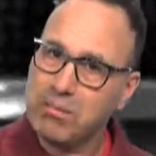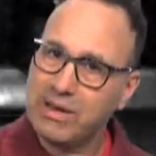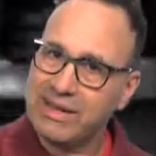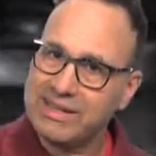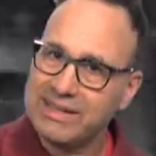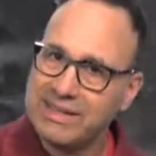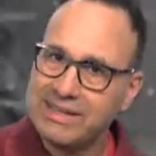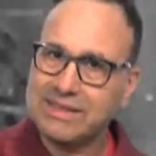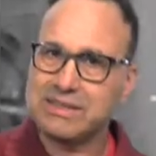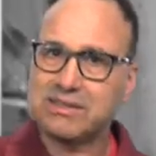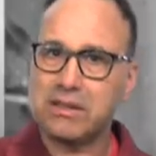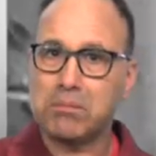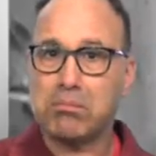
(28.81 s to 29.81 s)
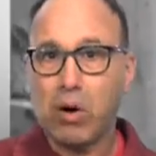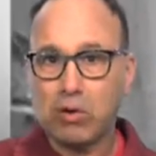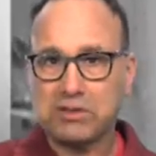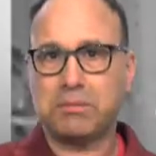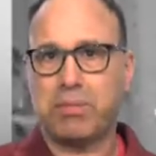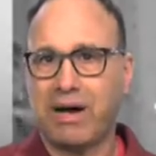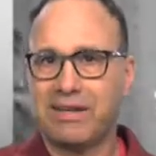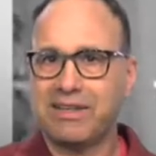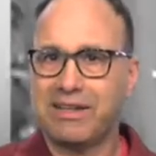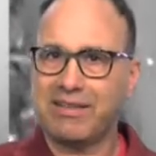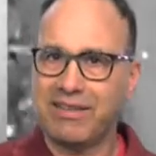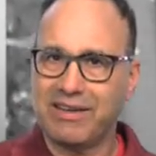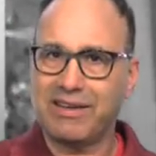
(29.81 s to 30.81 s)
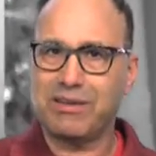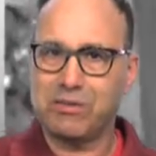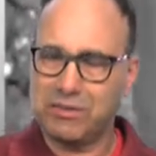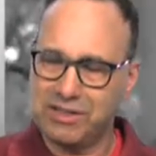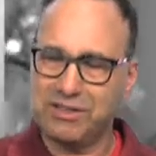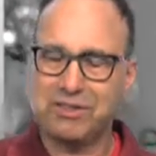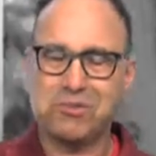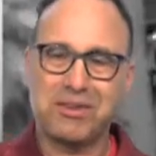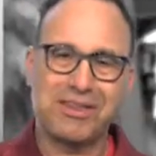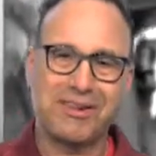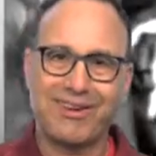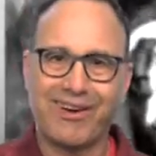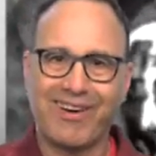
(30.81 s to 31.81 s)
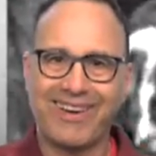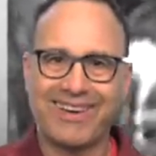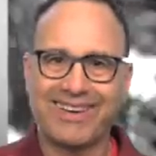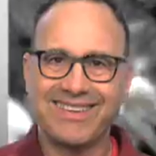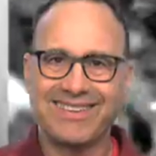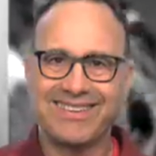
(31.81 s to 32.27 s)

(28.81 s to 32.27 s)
but it is the most bonding thing you can do with your dog